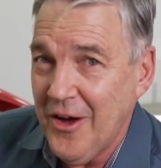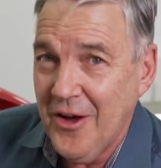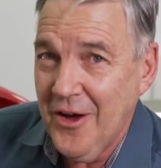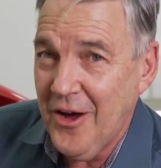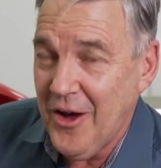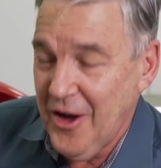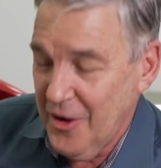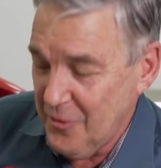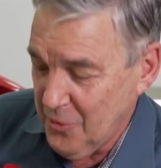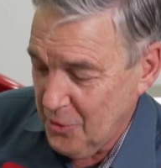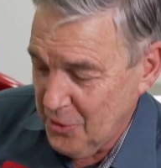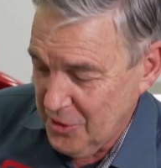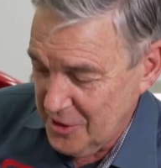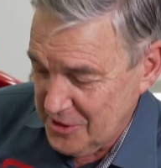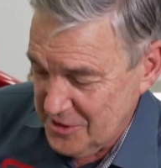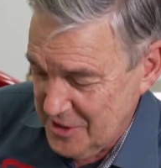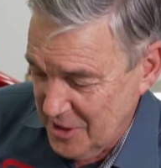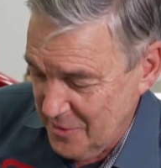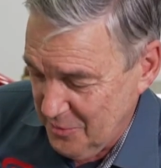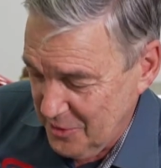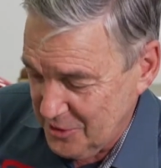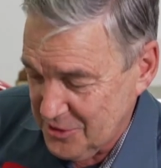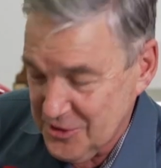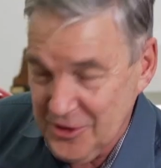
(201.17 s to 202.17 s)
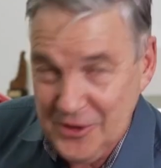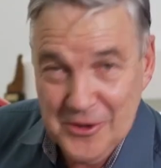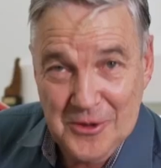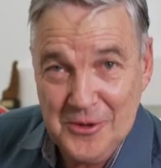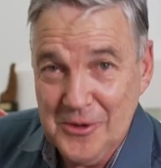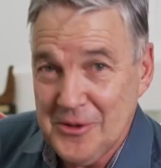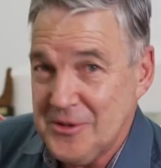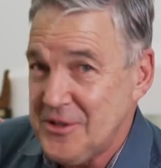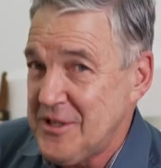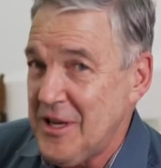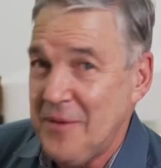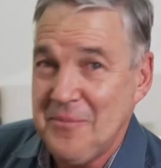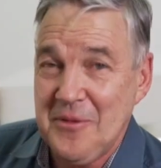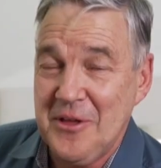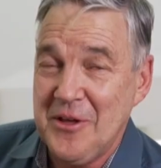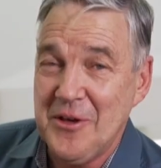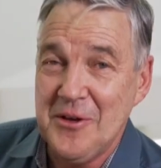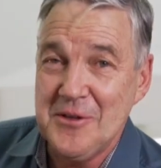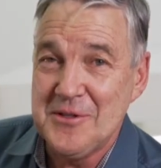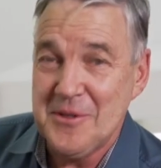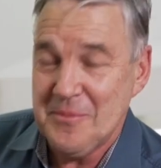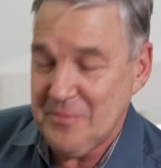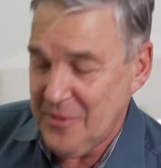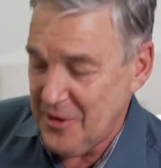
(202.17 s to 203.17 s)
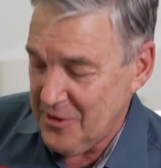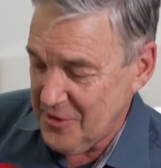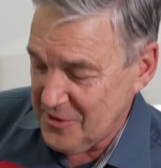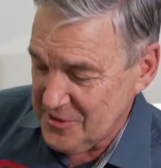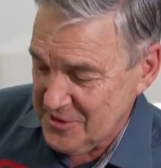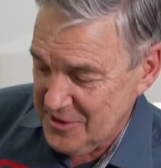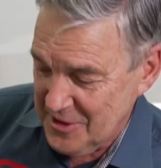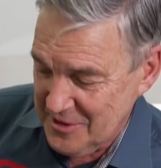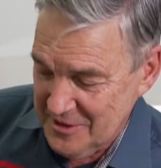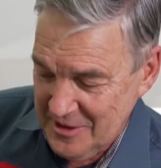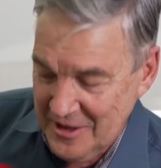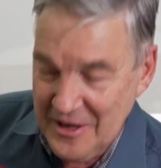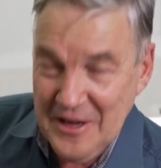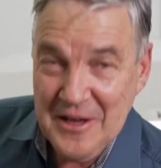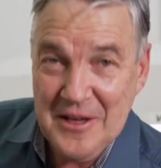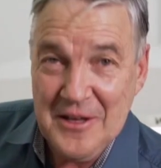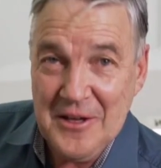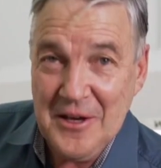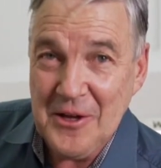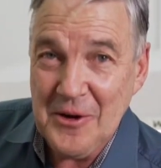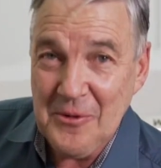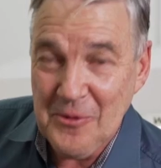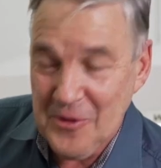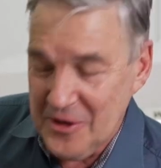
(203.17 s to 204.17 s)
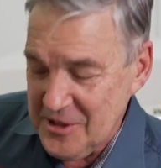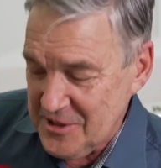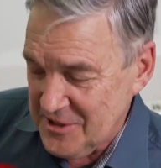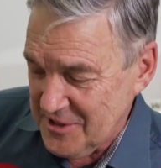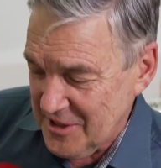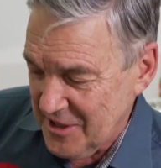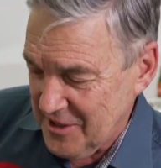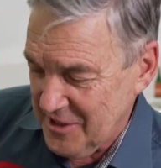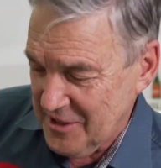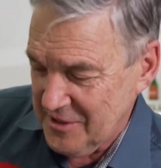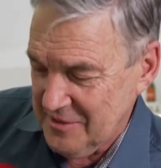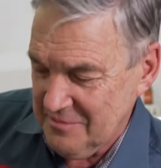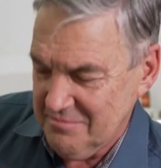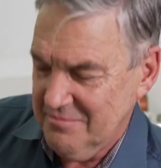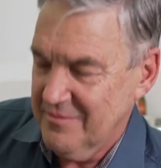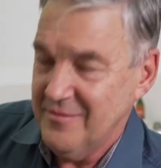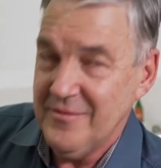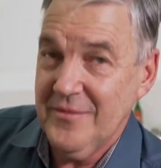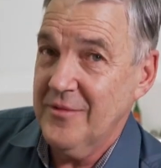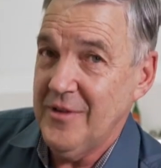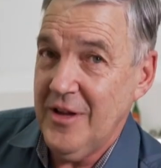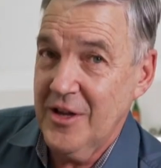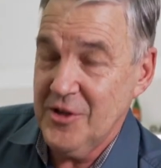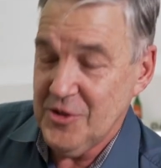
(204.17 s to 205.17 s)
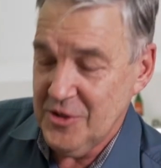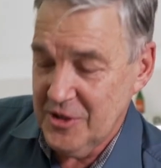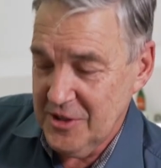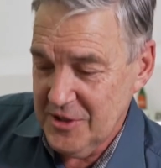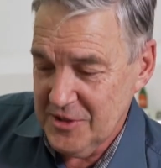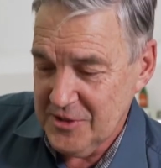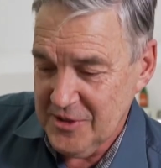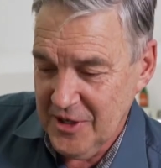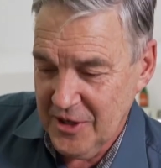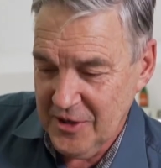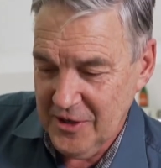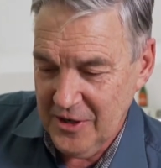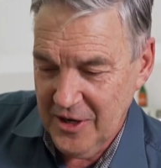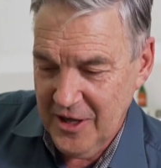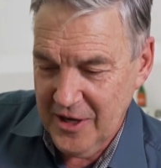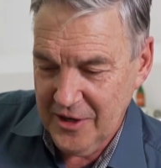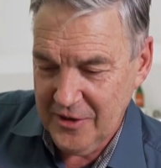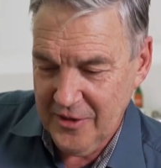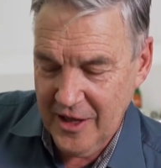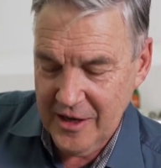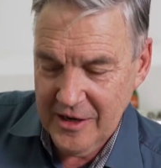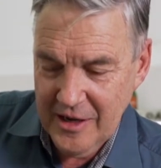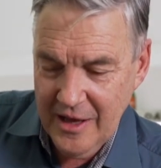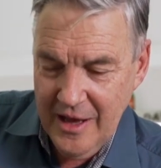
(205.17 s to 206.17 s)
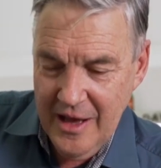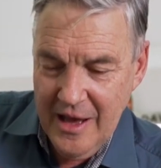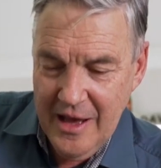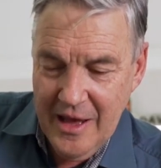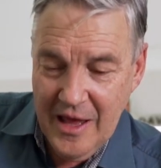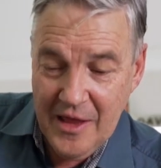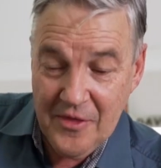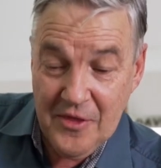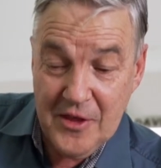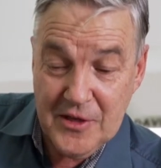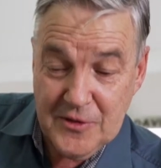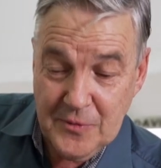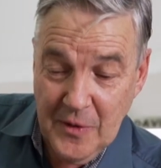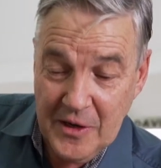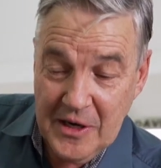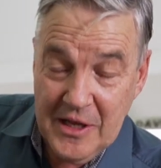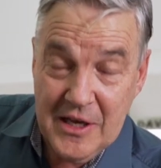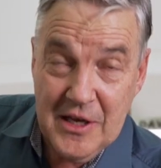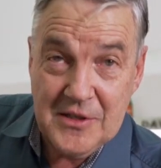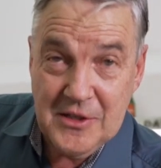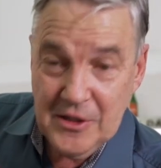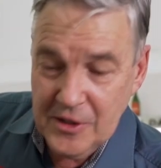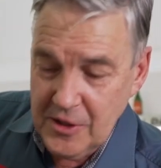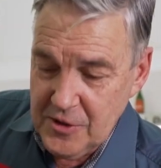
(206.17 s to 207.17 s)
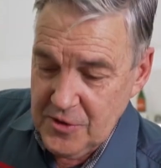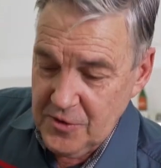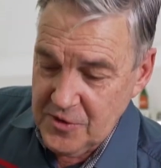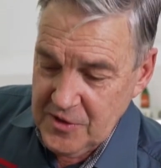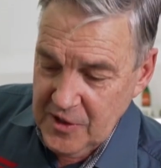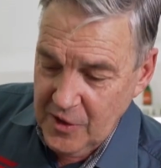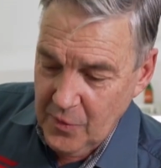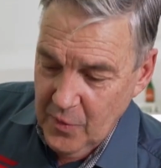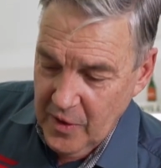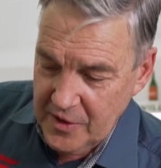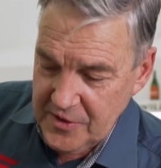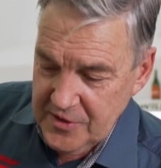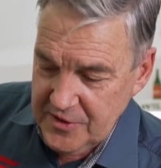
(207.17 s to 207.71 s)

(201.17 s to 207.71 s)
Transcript: High water temperature or something else that bothers you, you can reset it. Engineers don't like that. This one here is an interesting one.